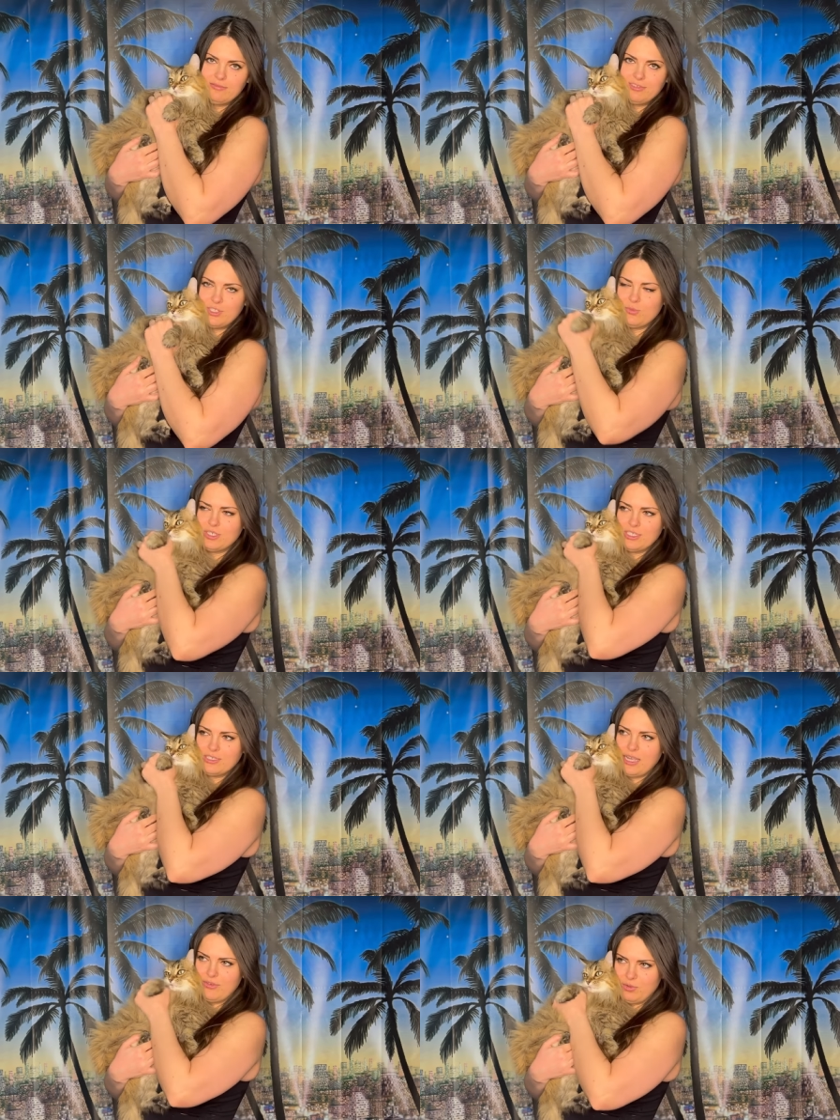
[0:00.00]
She wishes
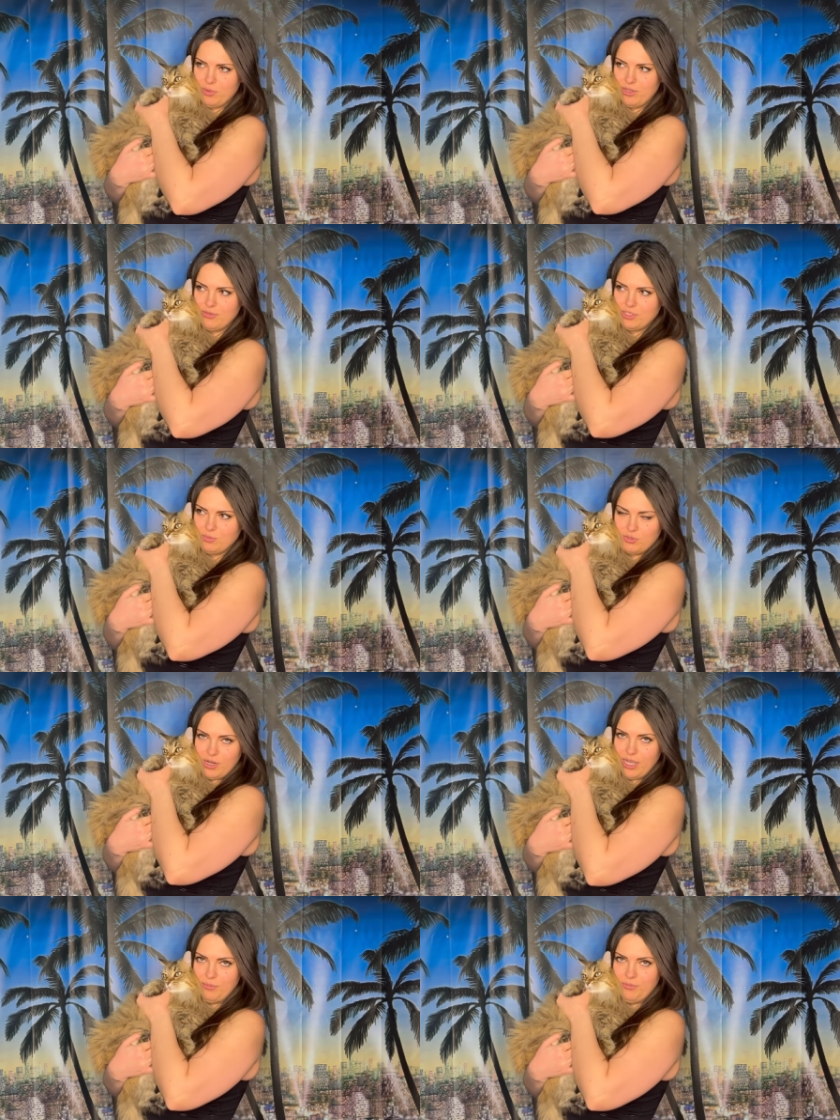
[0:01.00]
everybody would
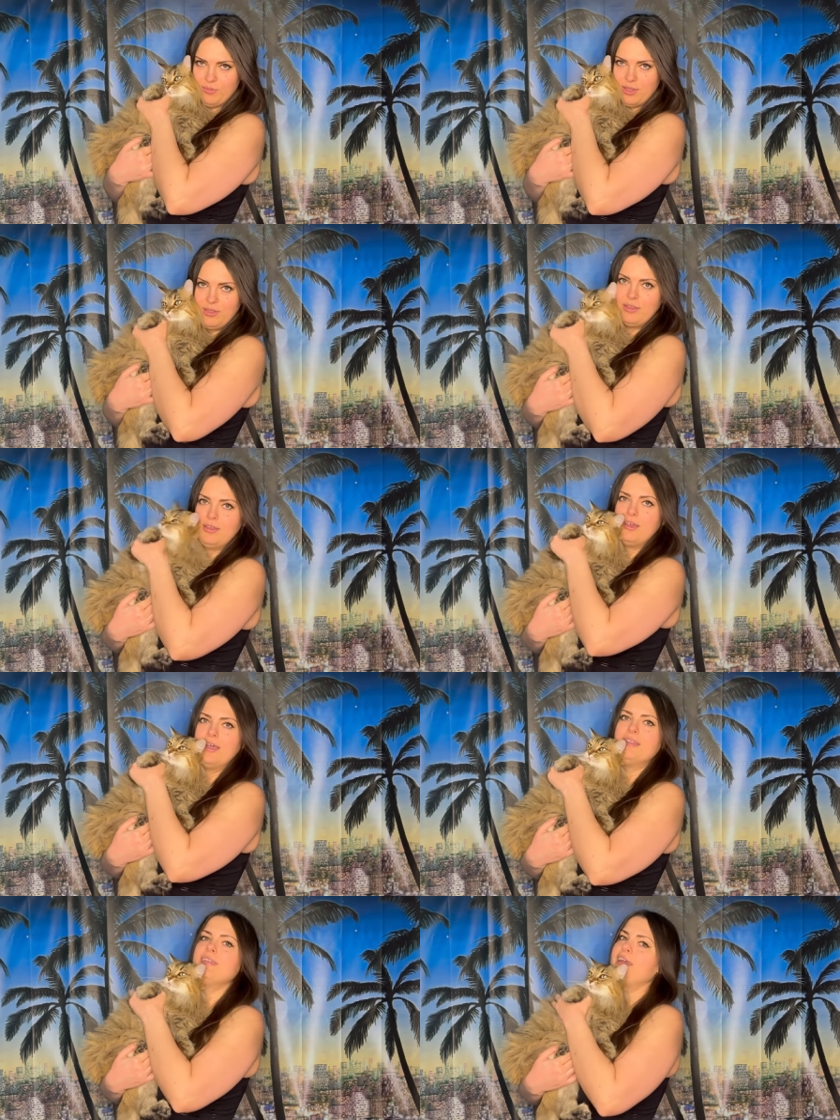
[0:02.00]
subscribe
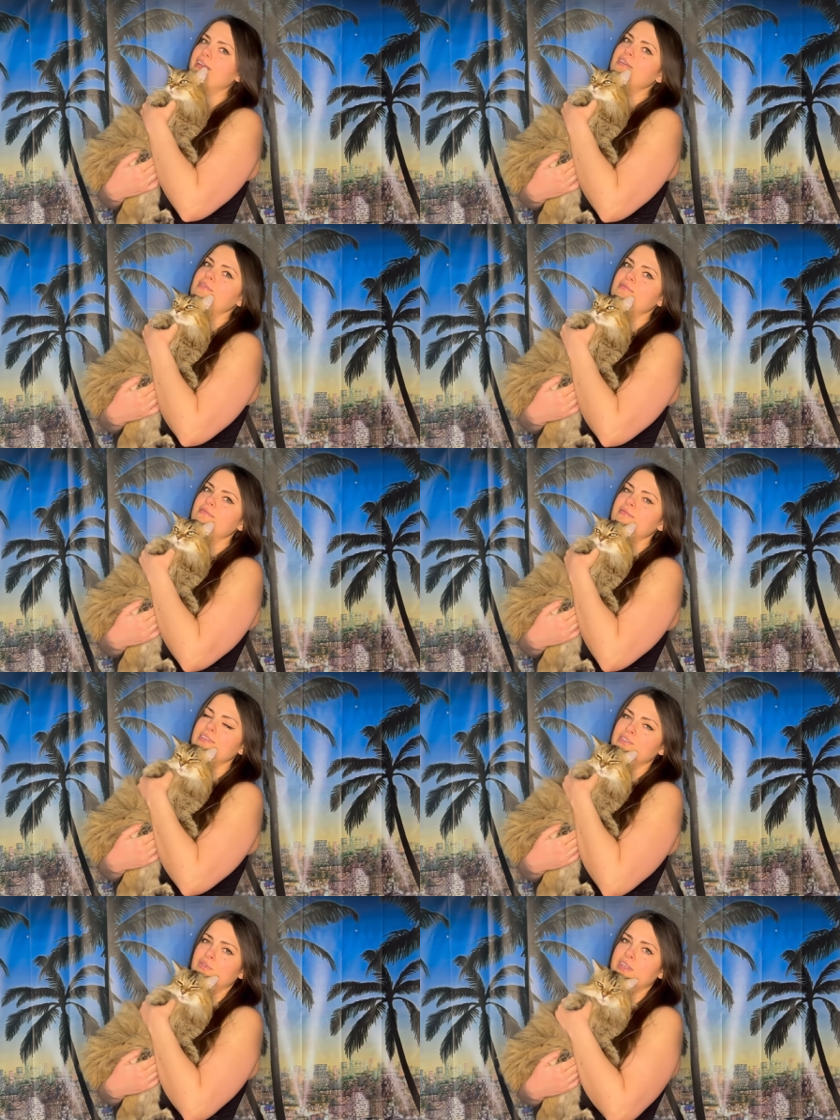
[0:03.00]
and like
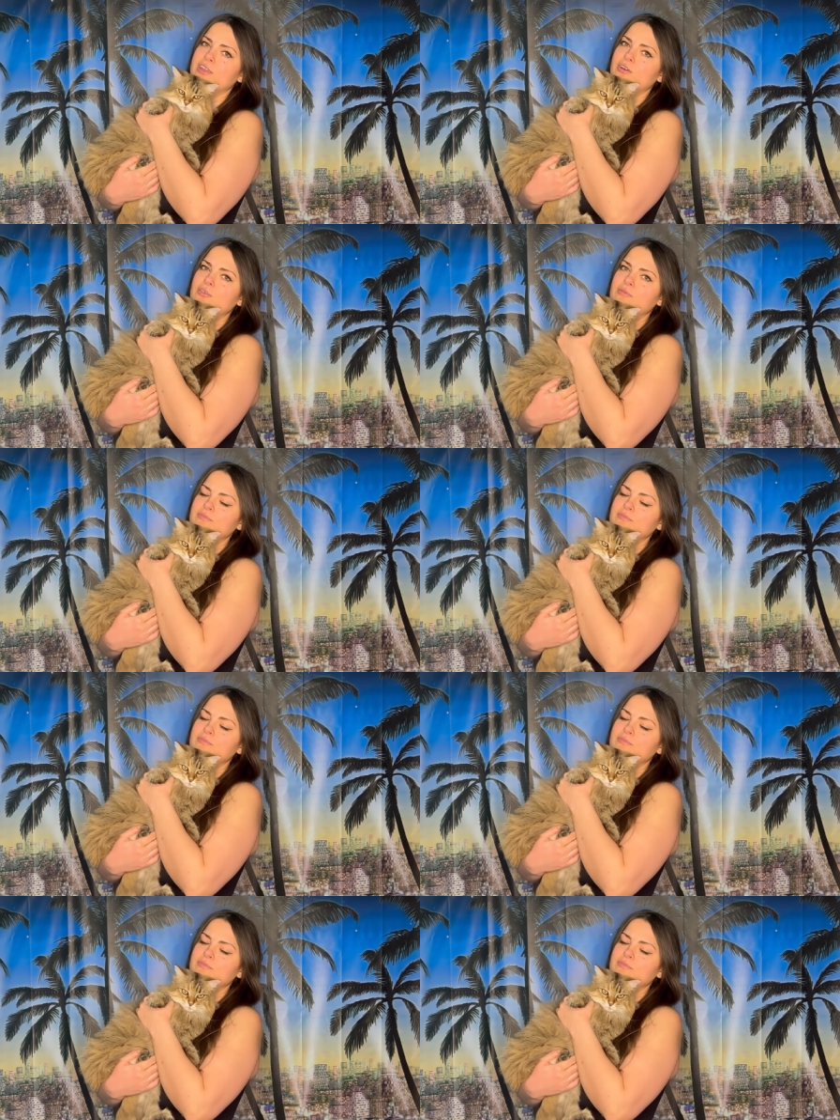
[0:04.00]
this video